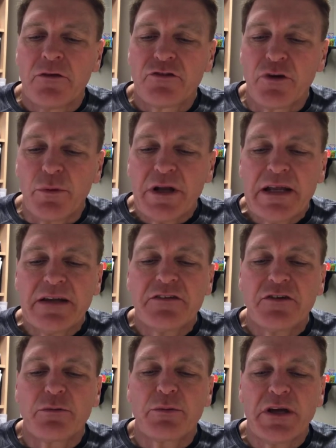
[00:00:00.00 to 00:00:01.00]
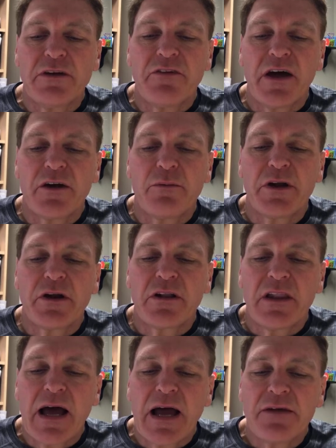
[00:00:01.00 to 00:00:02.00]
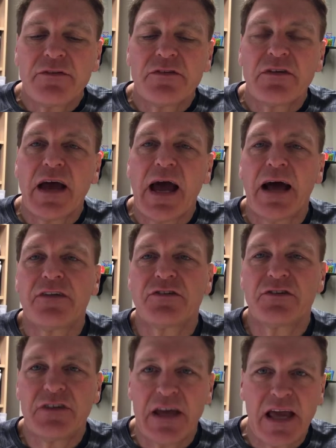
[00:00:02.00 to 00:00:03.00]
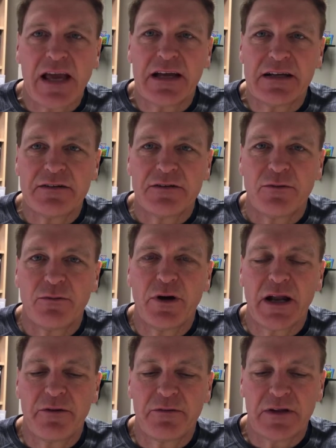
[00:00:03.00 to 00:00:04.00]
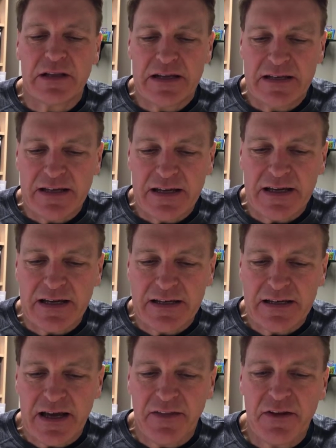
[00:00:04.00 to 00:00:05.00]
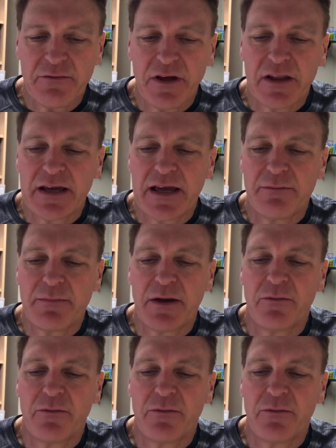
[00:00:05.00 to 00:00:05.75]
So we need to reevaluate our lives to ascertain what I really need and then relegate